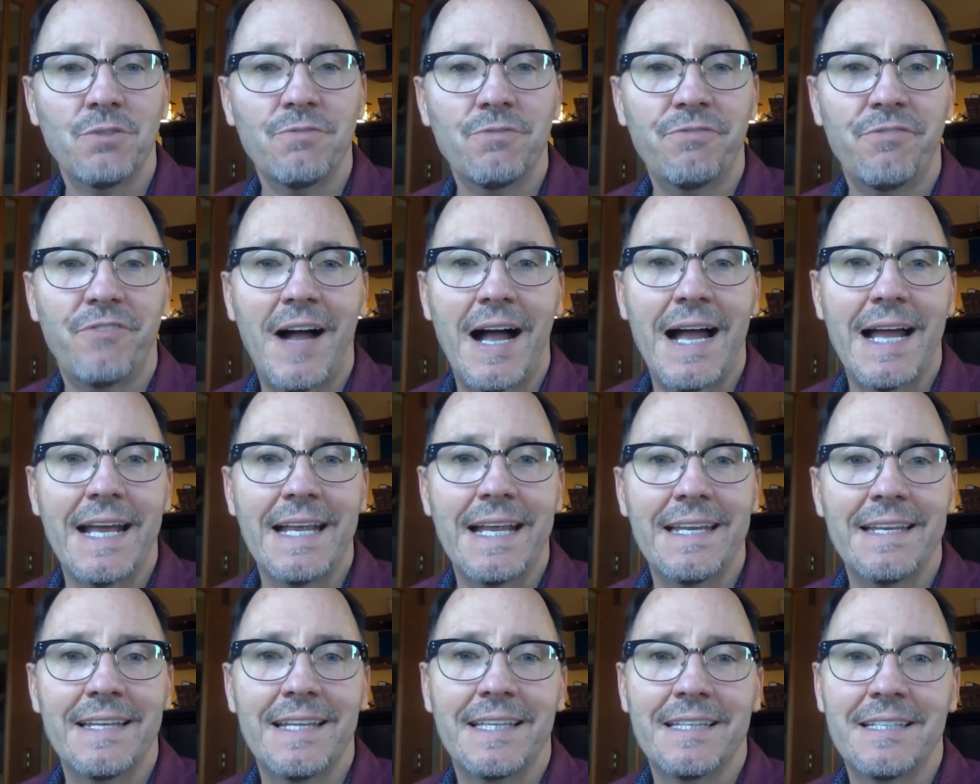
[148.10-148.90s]
You'll
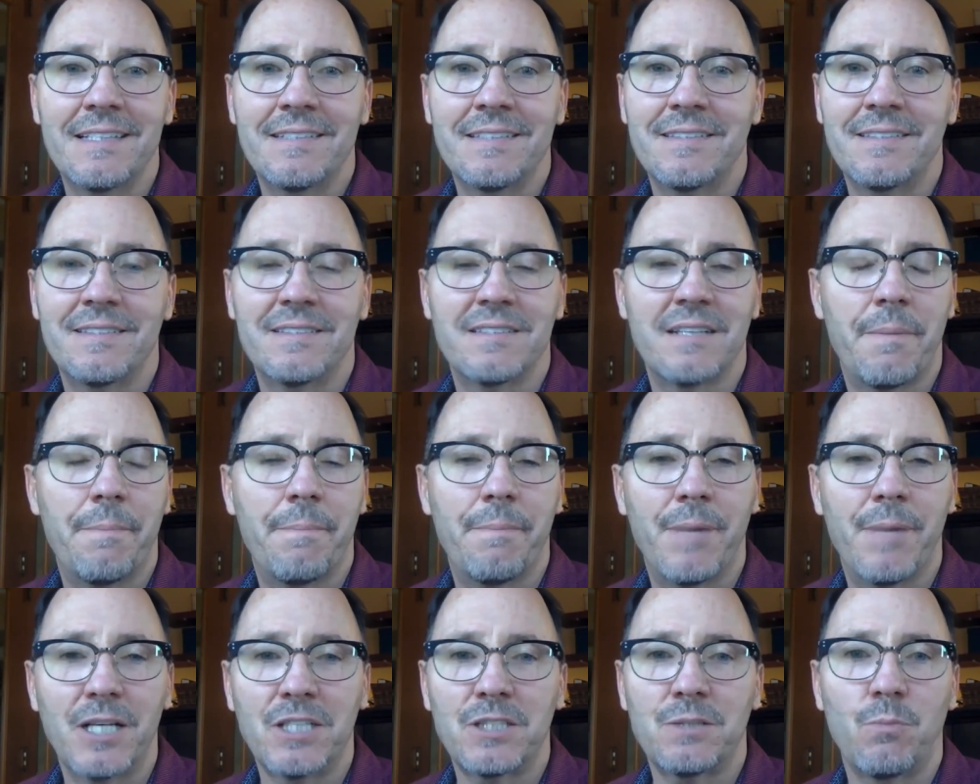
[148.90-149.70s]
find that this is
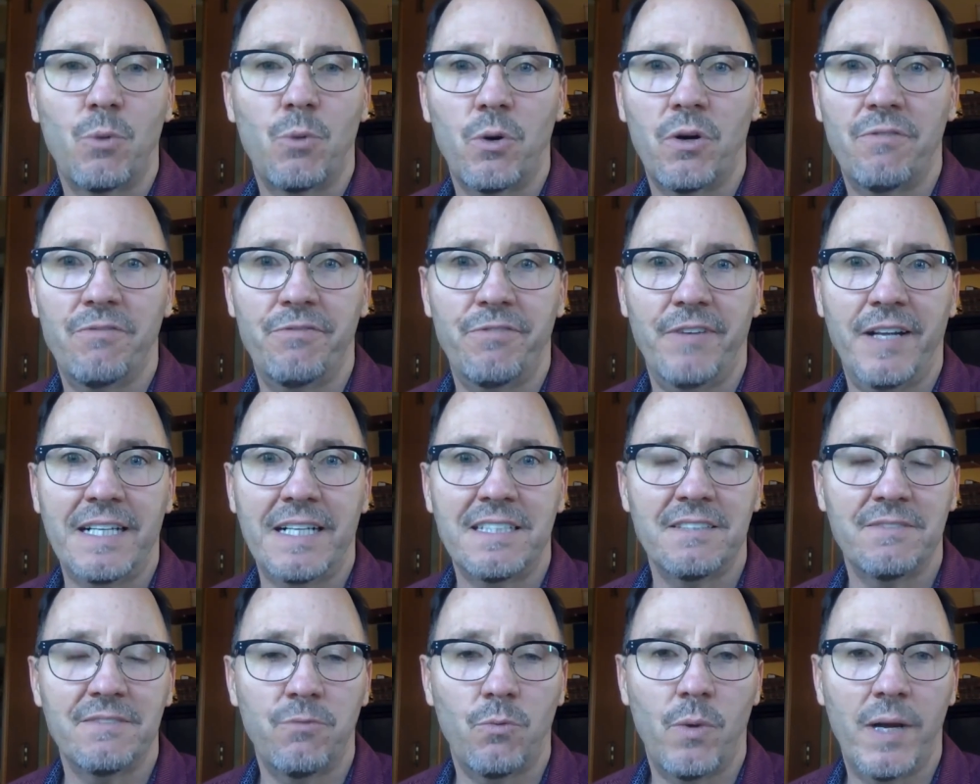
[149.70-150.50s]
a much more
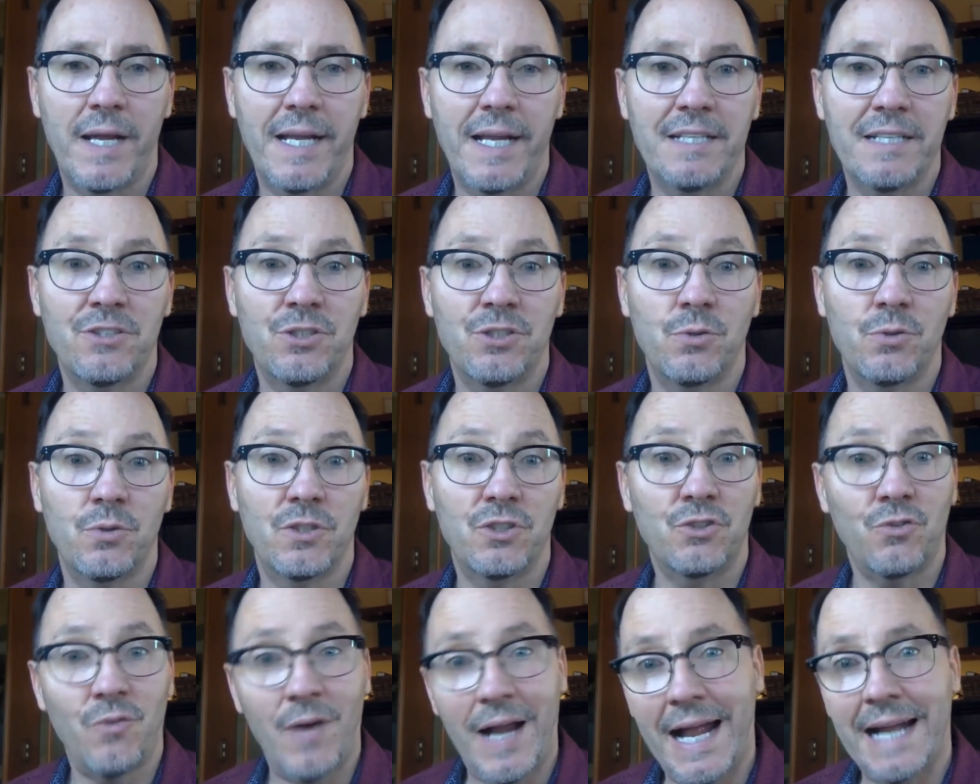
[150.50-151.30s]
effective way
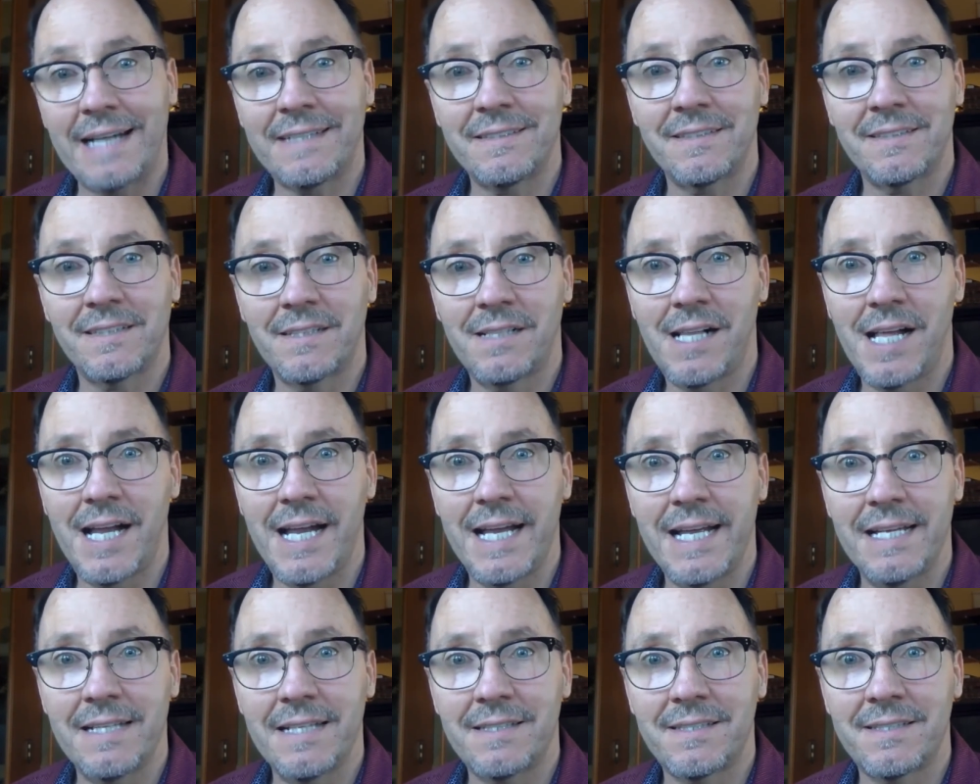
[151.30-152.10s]
to attract
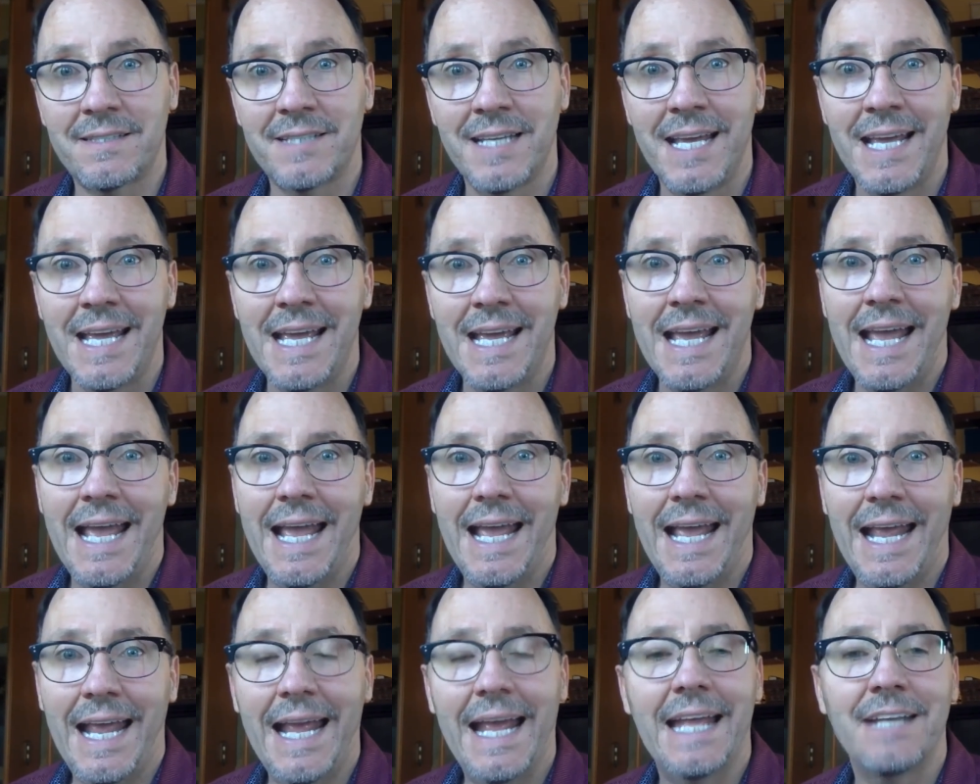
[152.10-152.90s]
clients
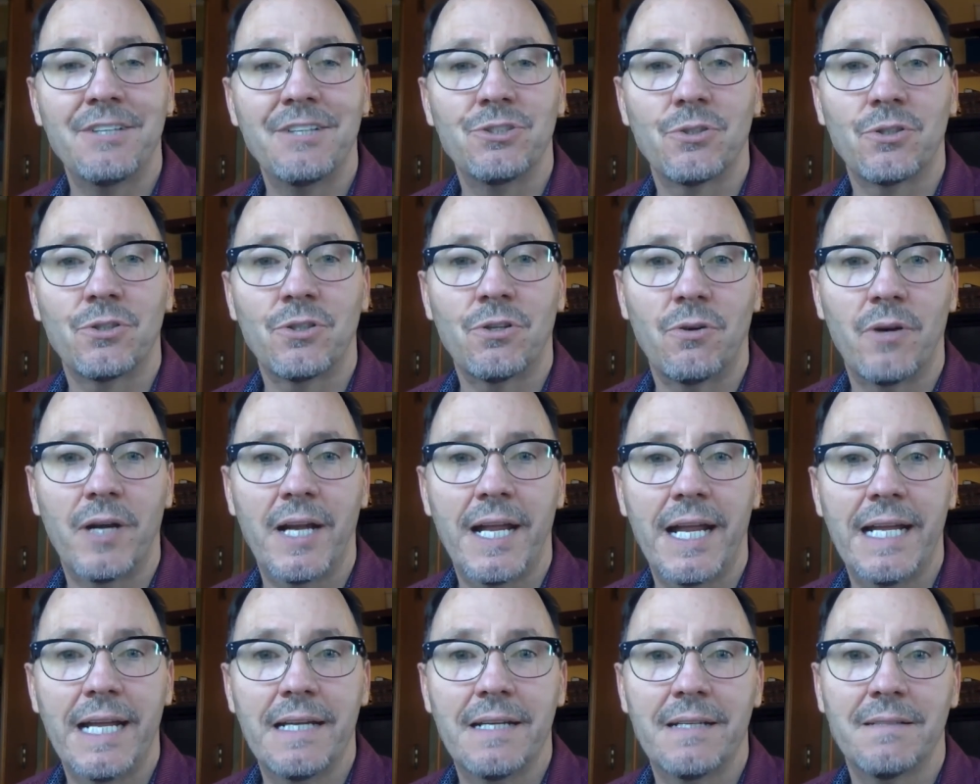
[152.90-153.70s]
and you'll
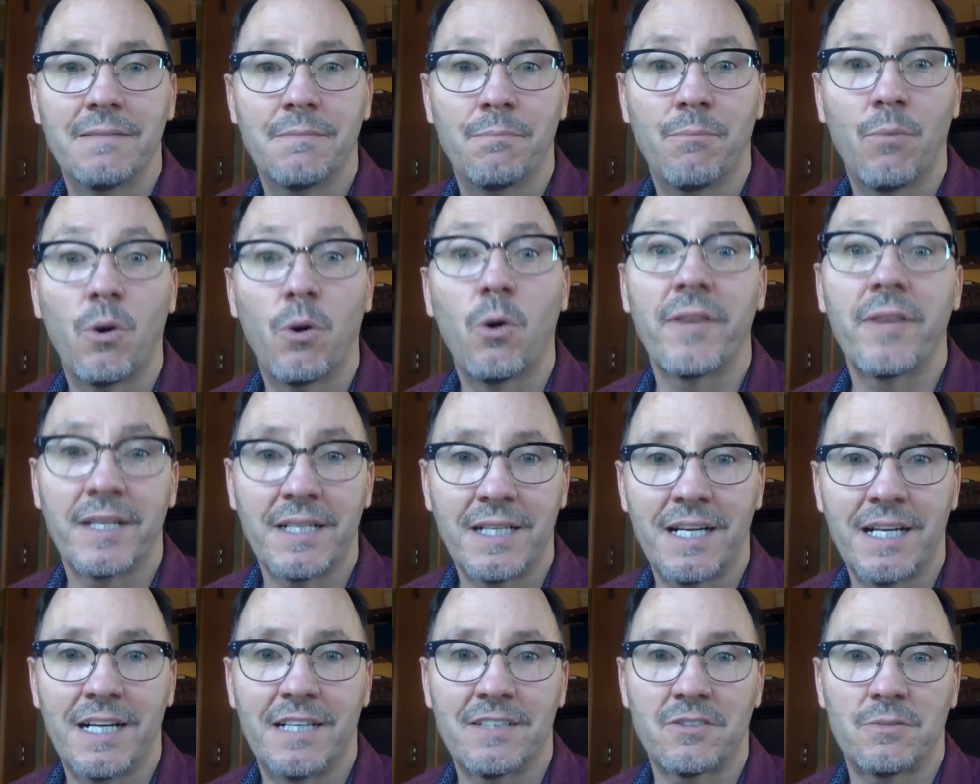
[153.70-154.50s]
create more
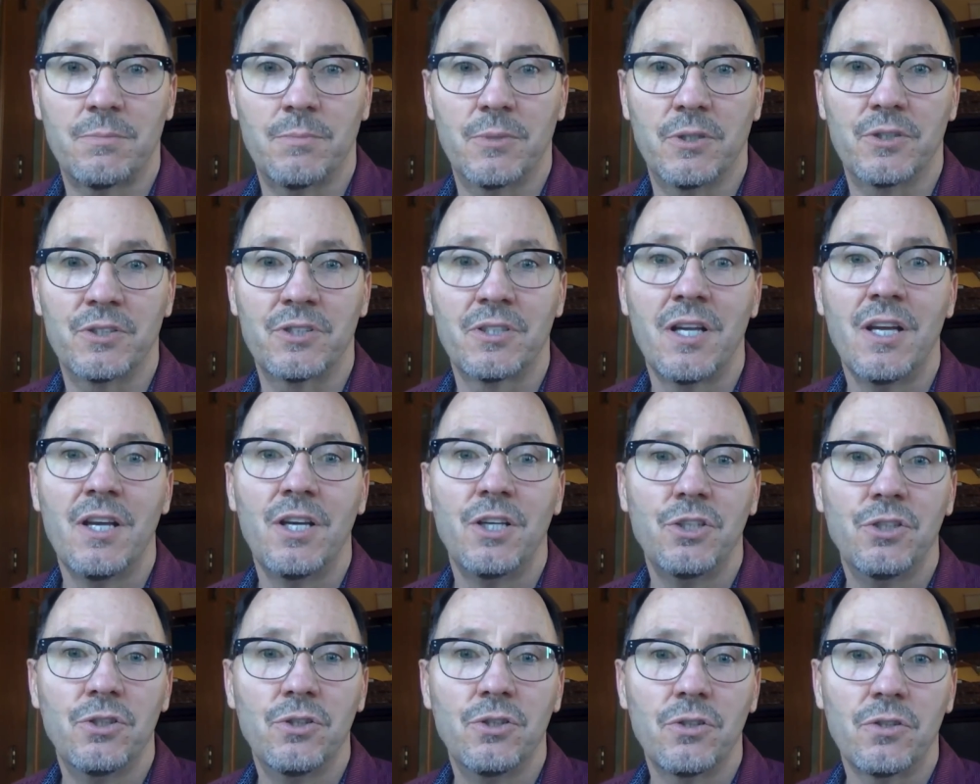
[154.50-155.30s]
than customers.
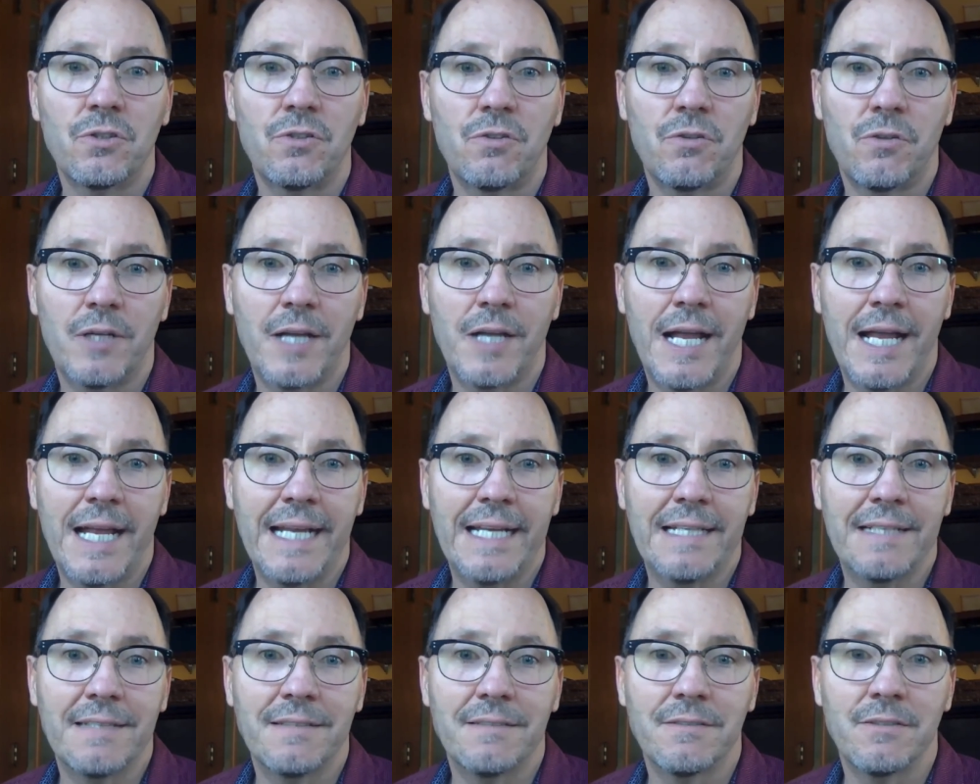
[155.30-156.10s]
You'll
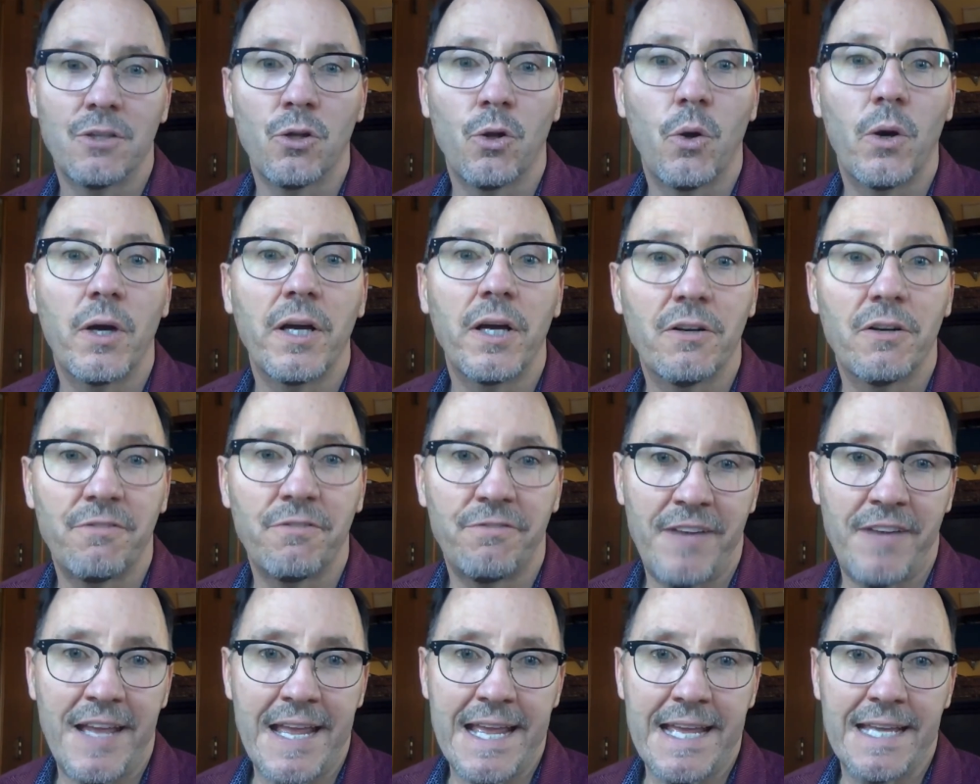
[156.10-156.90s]
create
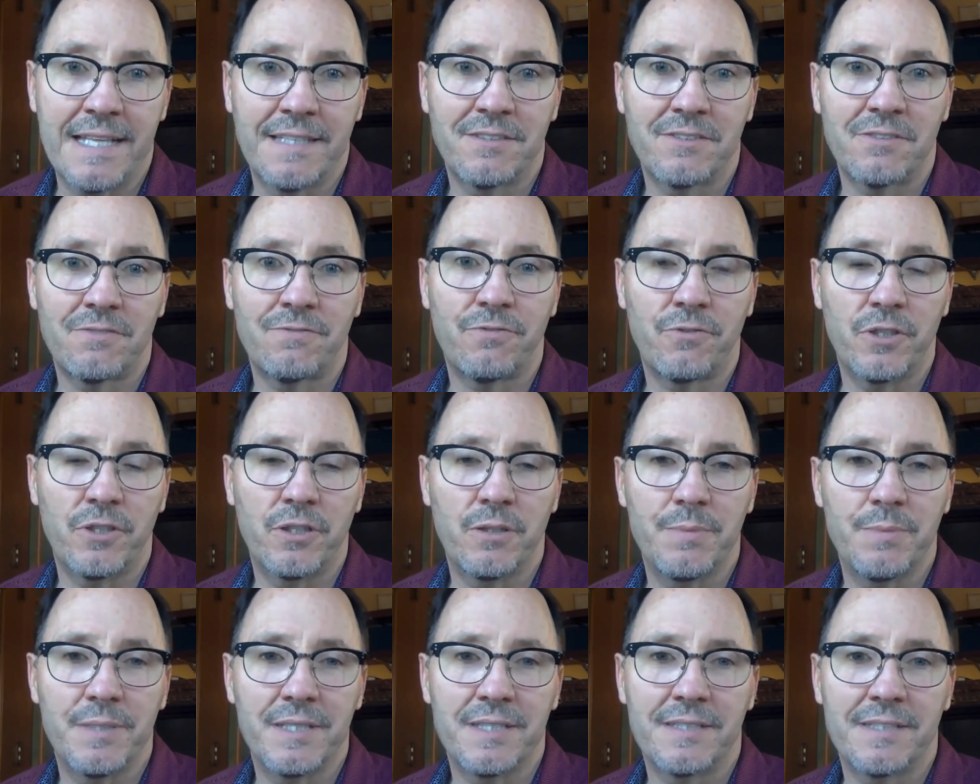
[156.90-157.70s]
loyal fans
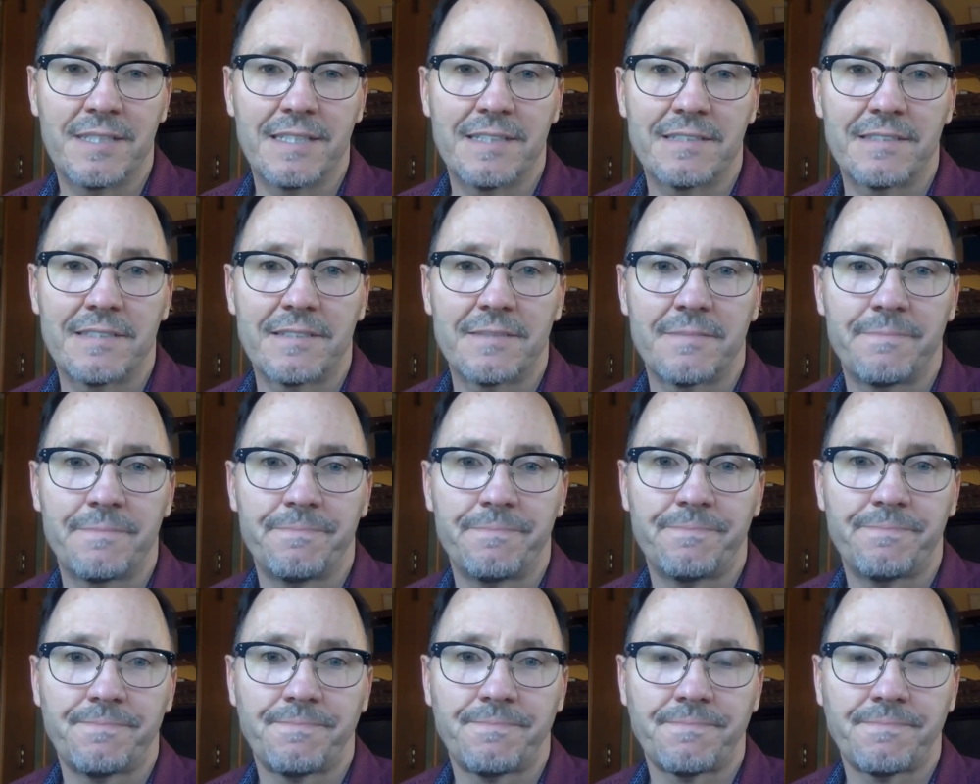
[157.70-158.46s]
for your business.